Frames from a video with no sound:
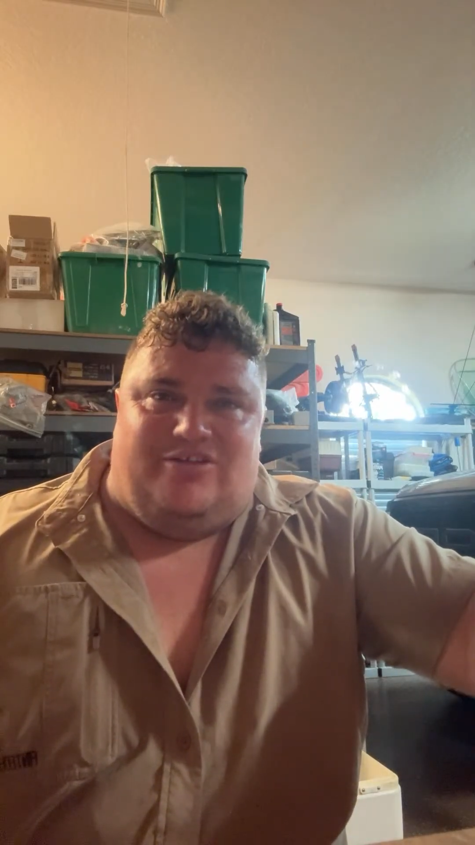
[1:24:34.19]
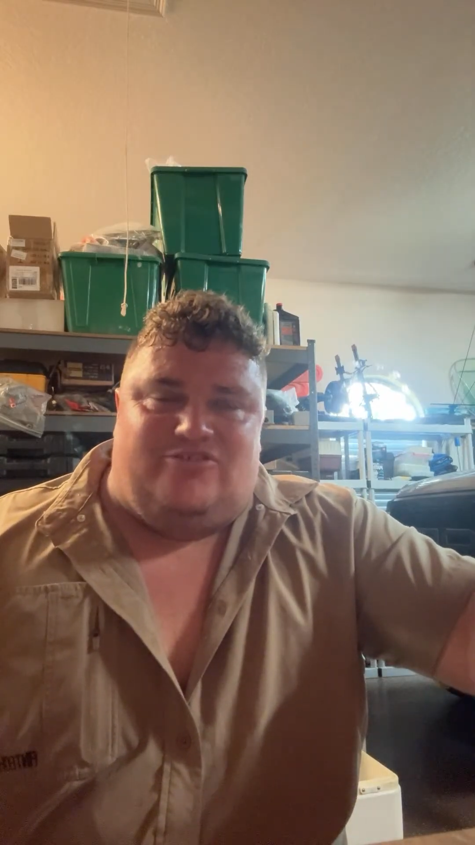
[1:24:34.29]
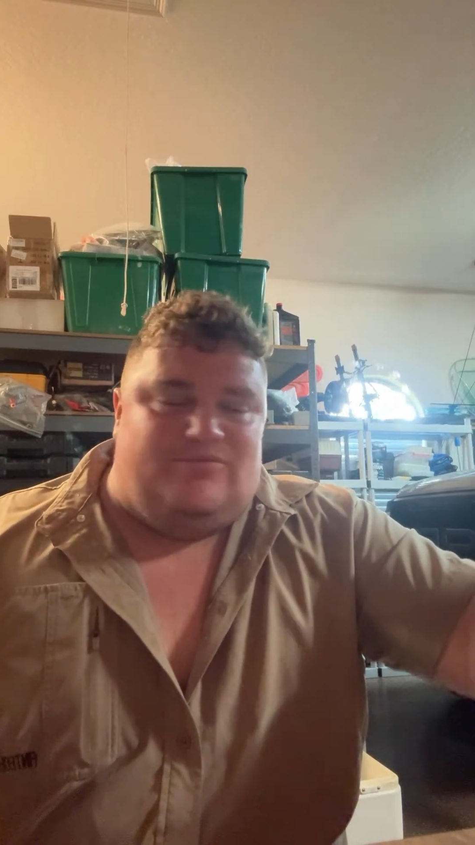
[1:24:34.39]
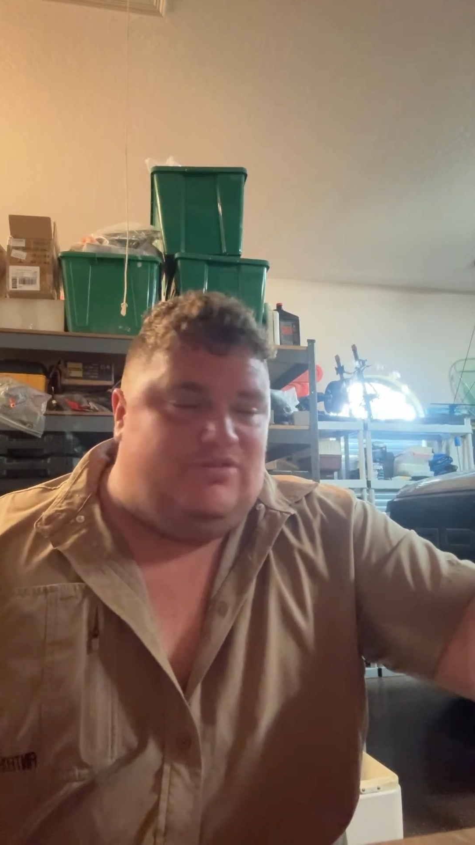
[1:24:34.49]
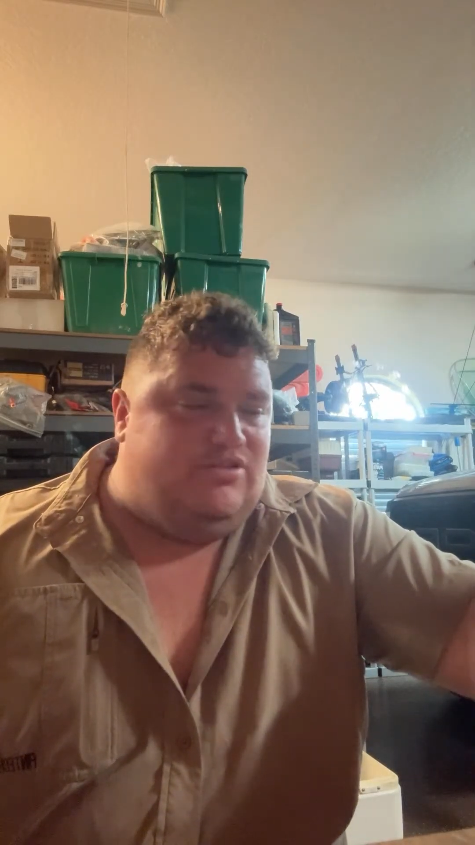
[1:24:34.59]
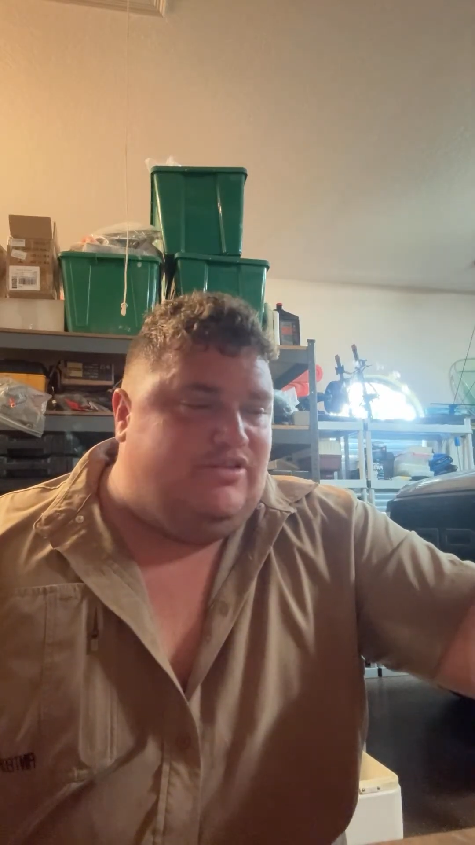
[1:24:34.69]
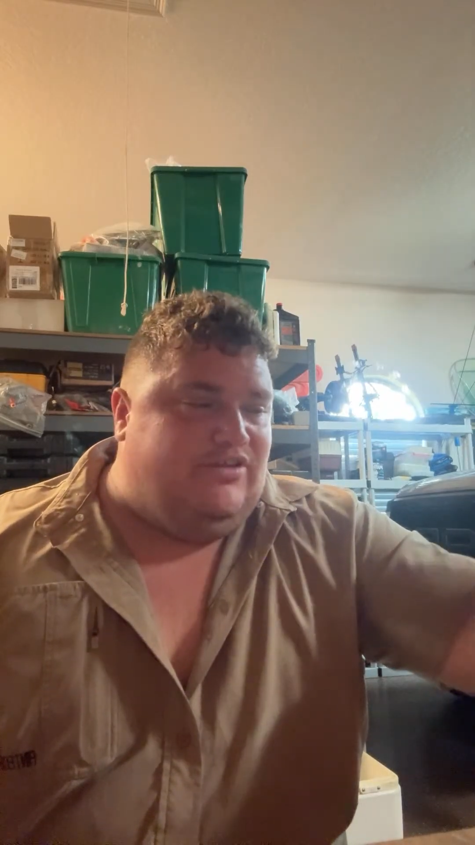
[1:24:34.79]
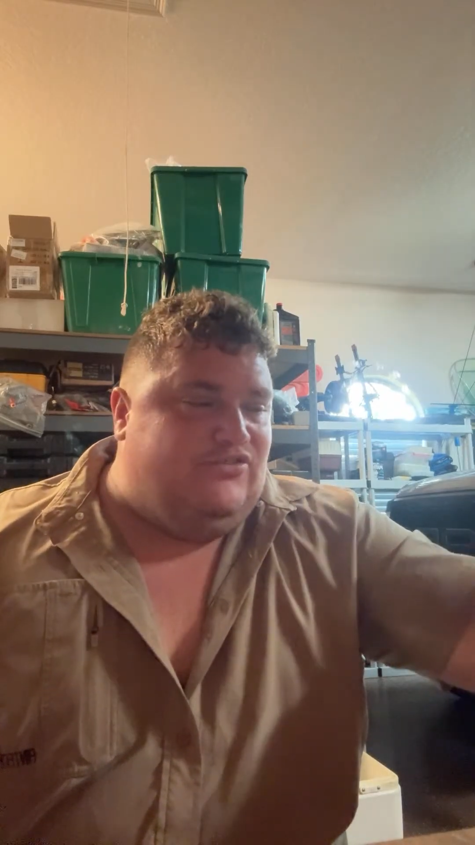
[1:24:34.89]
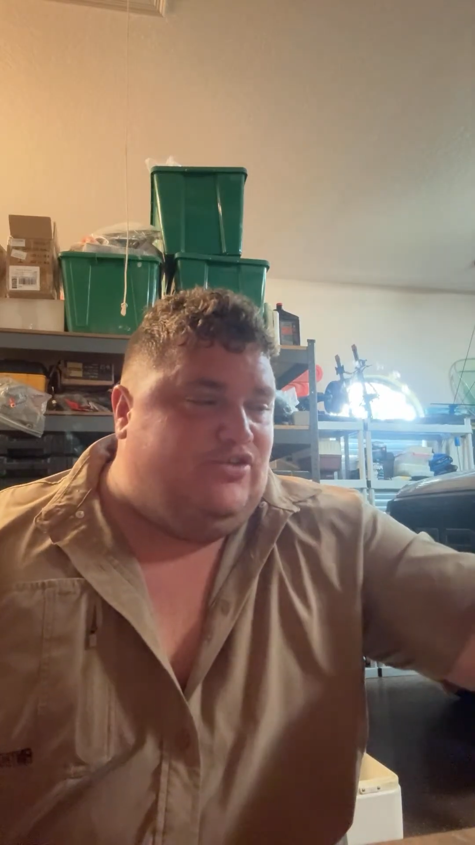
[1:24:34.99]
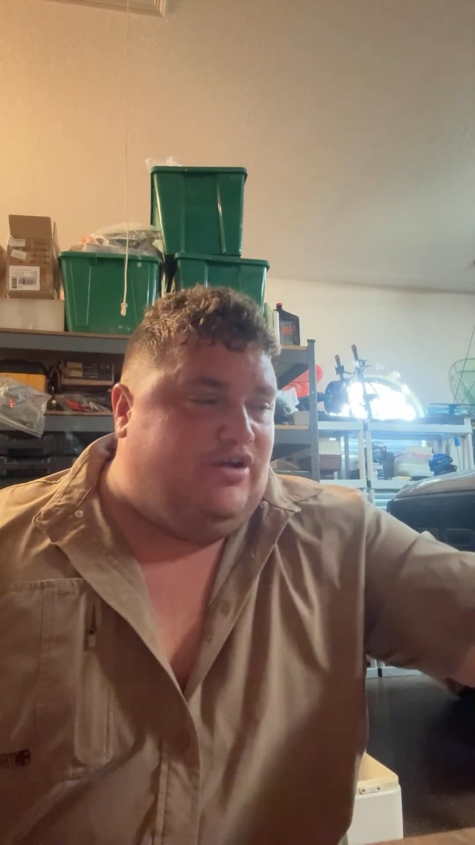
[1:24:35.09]
some
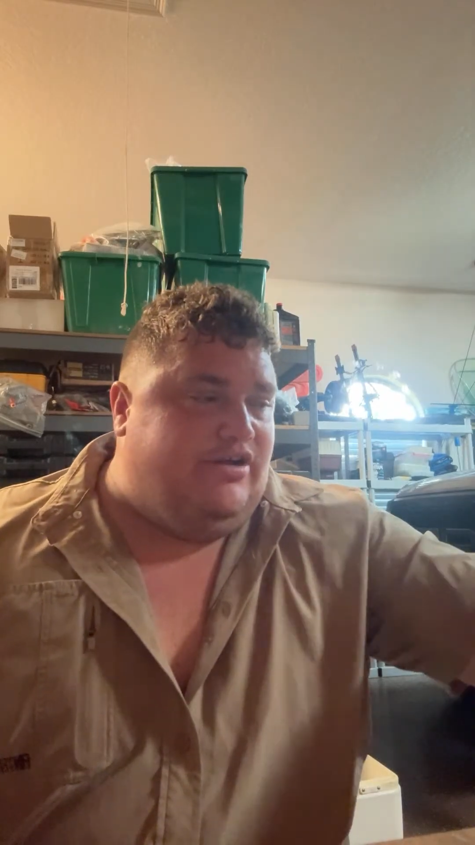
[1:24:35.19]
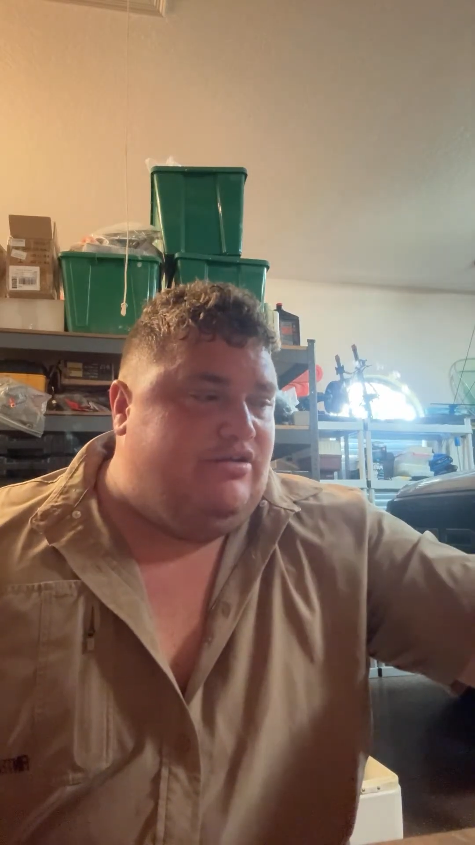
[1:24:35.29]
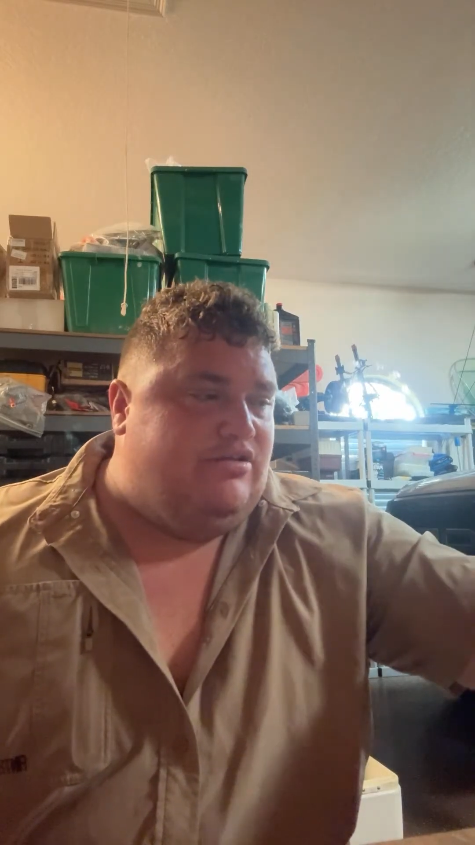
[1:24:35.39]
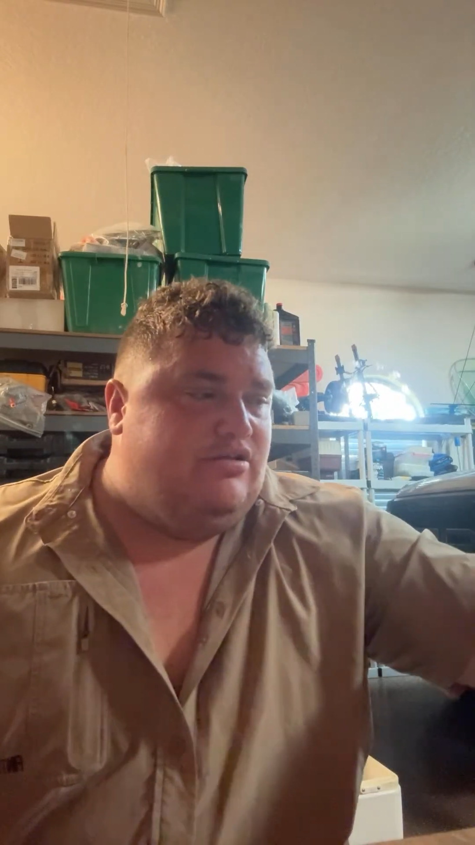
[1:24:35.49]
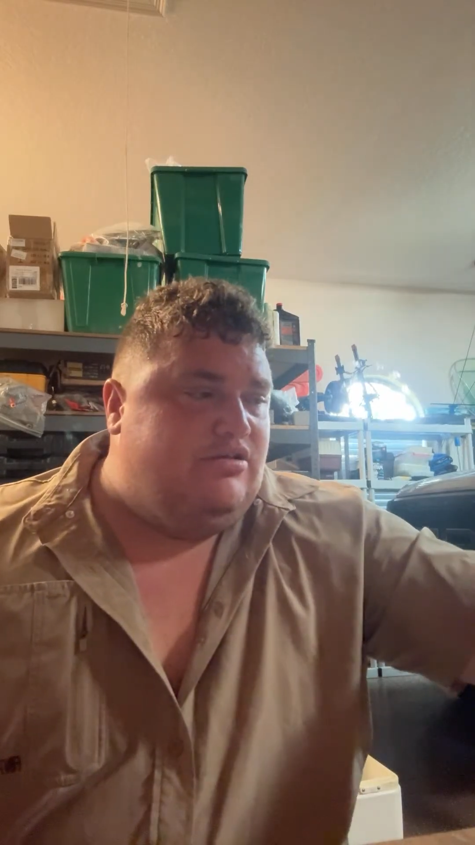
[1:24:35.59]
things done.